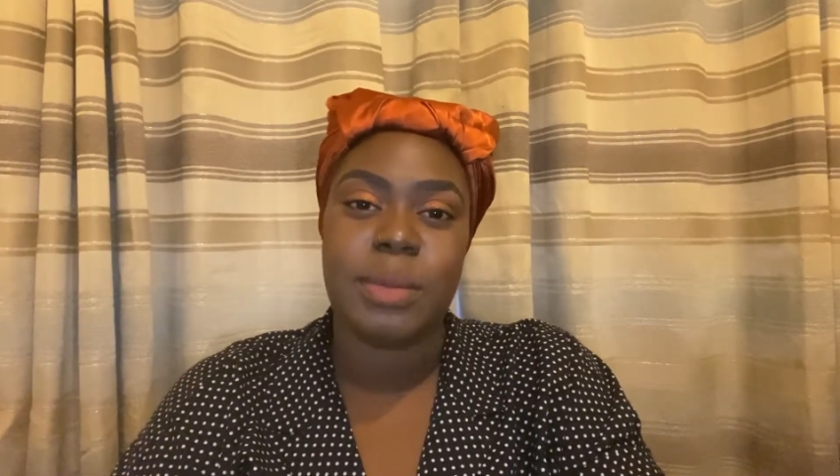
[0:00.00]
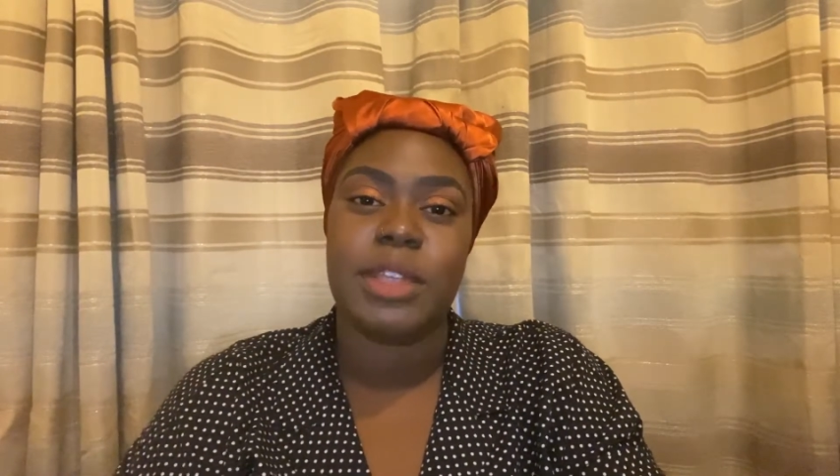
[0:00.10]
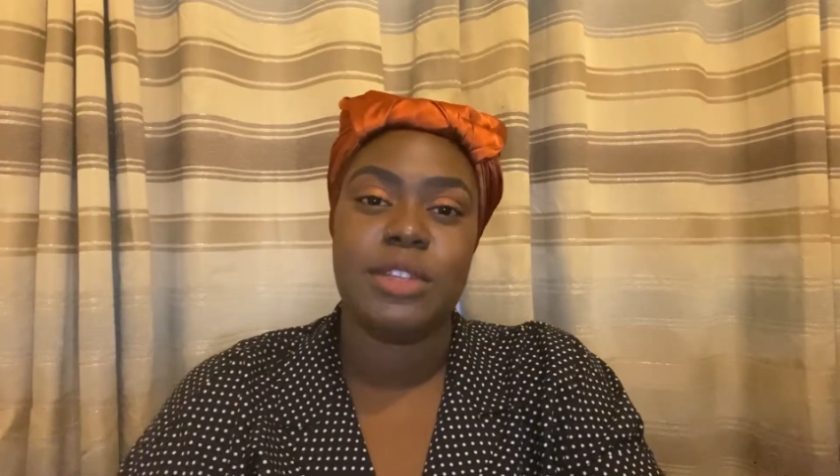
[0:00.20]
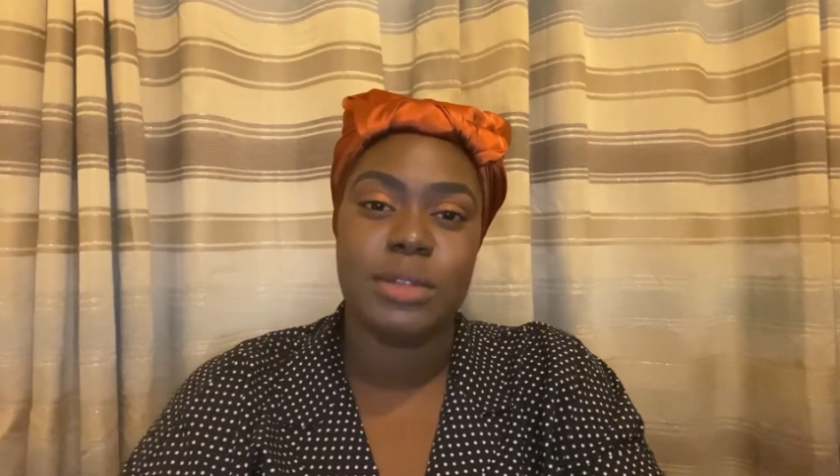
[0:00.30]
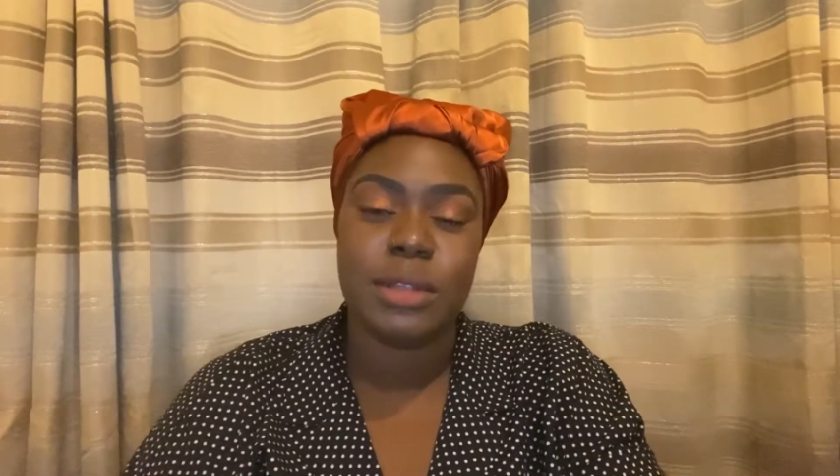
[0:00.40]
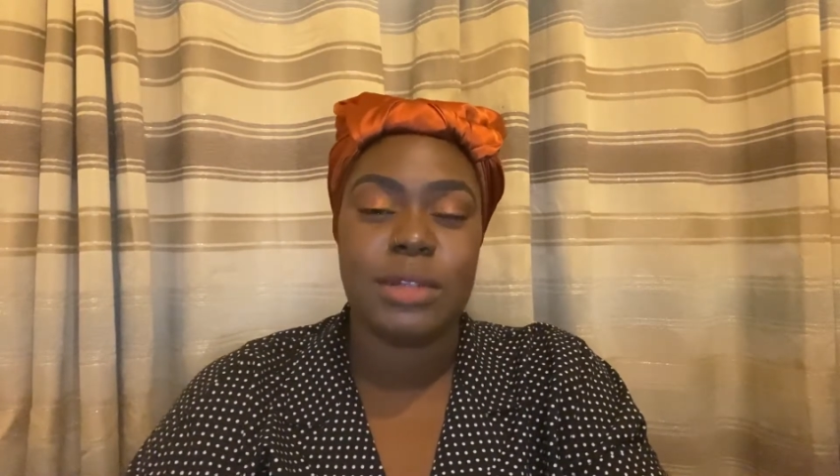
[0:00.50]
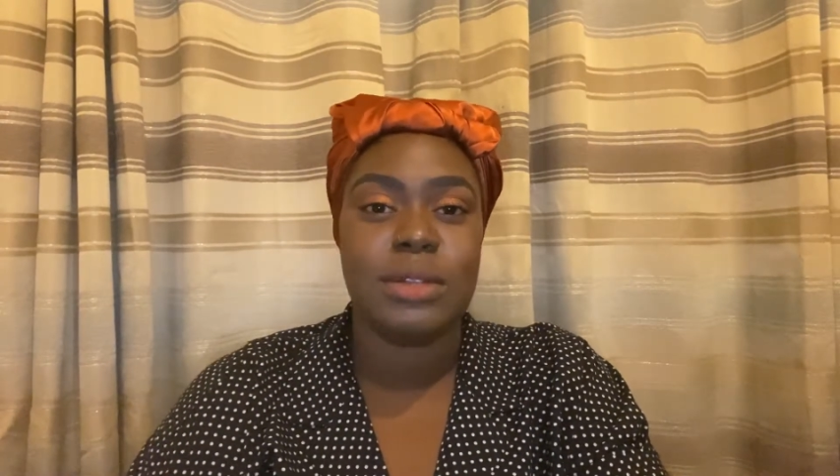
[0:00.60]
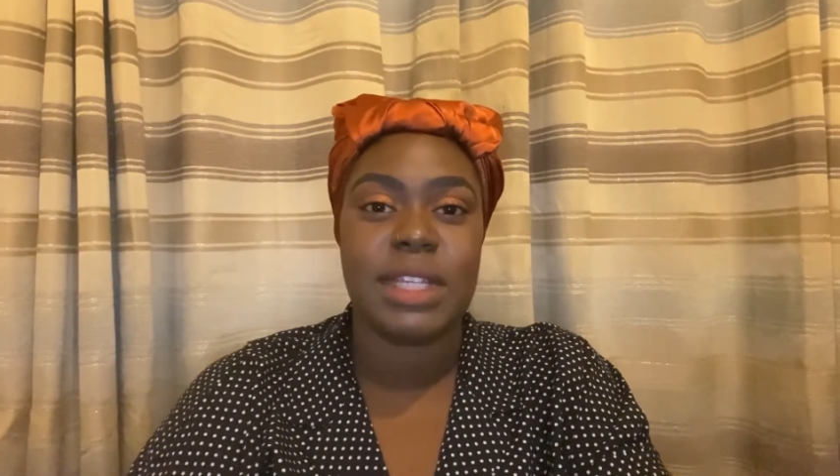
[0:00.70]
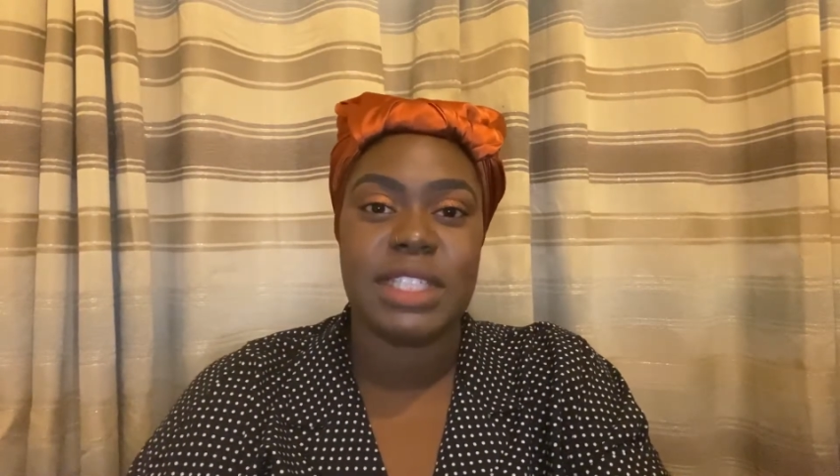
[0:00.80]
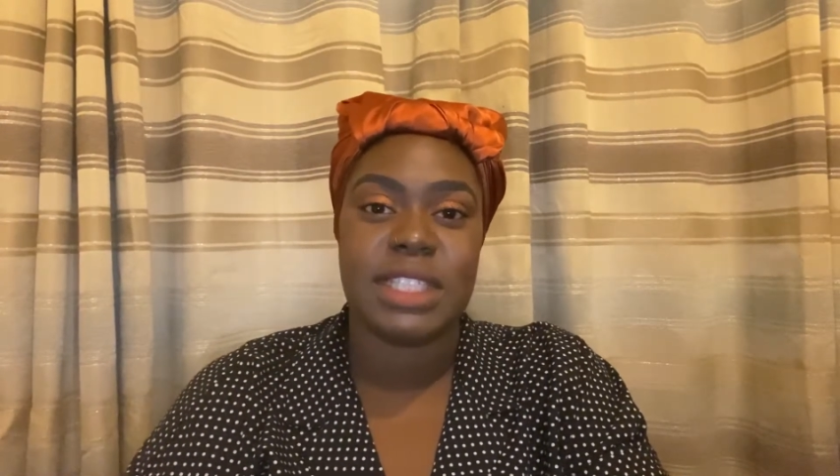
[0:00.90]
but you can
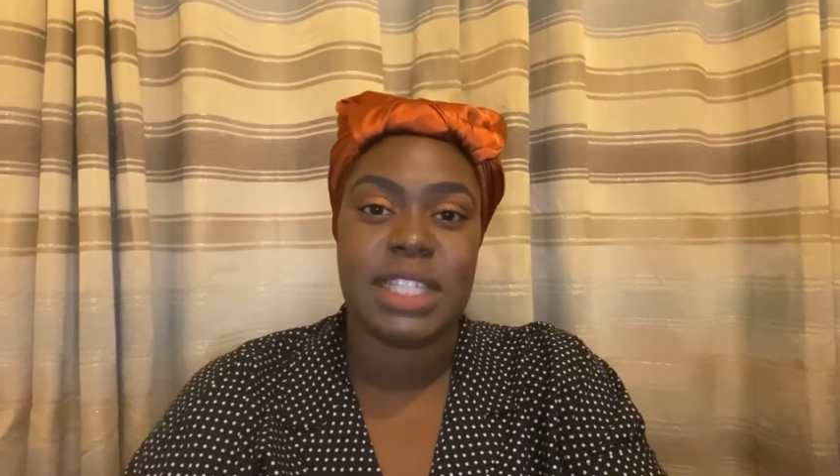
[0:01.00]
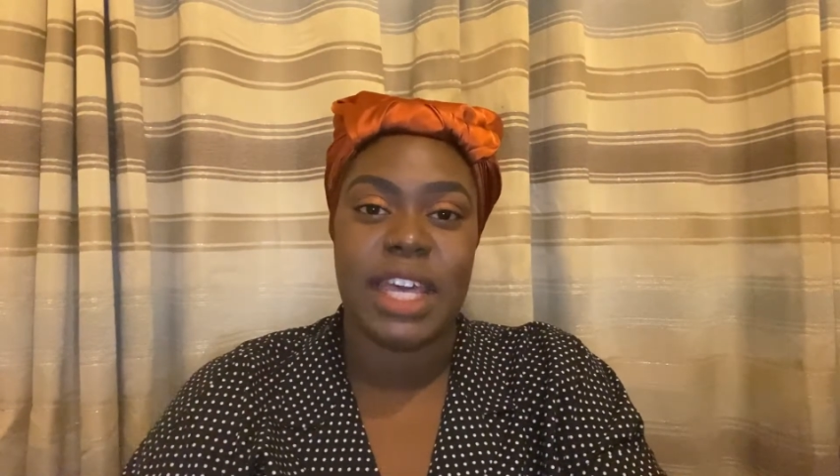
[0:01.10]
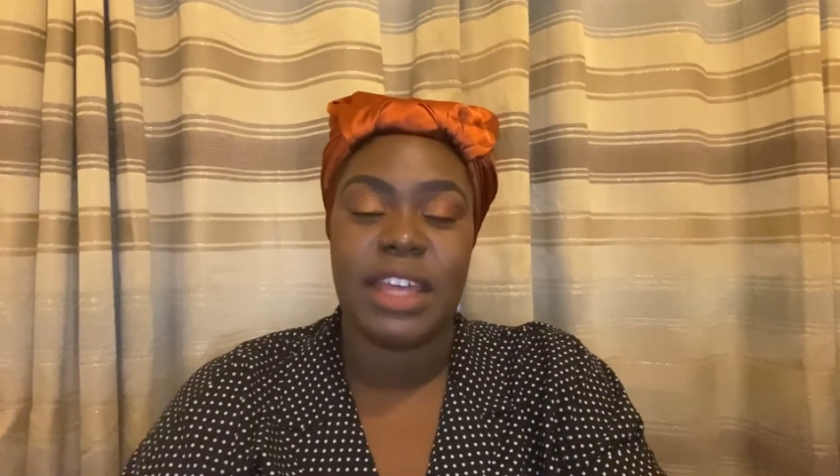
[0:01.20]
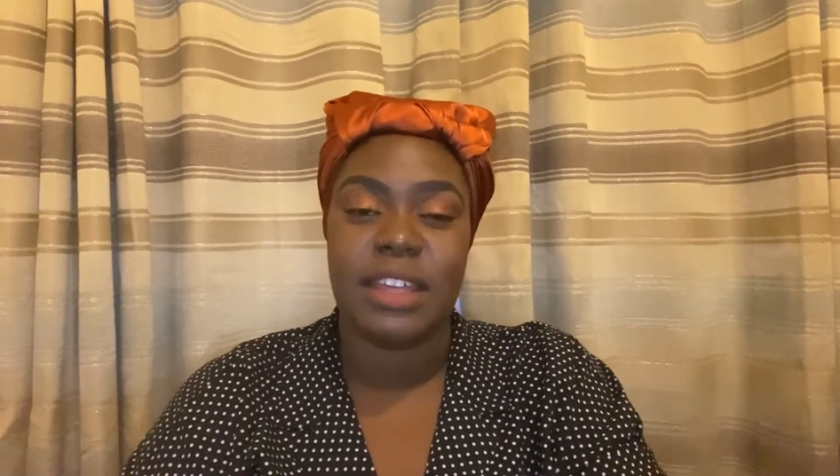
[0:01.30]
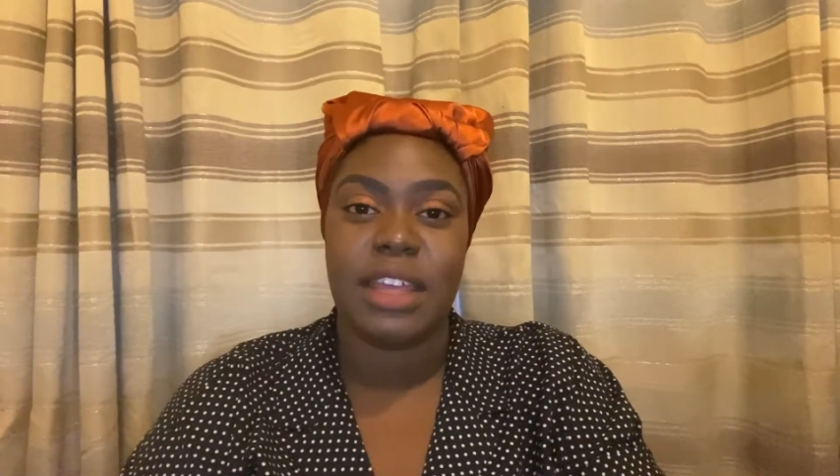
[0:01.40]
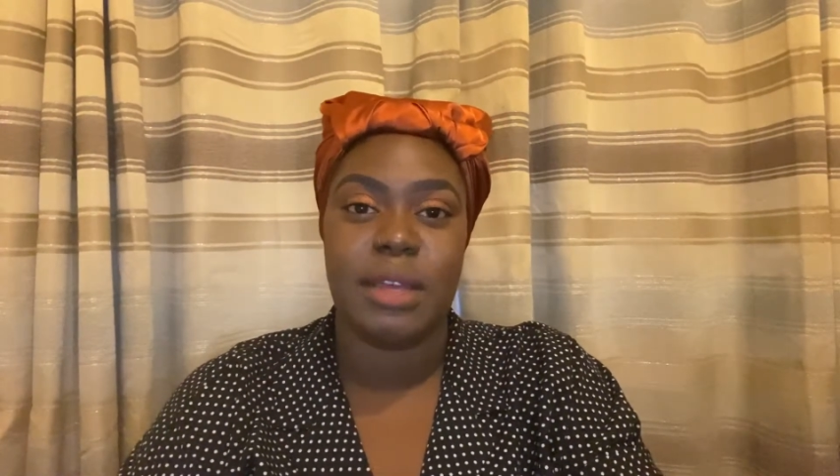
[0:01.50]
look into that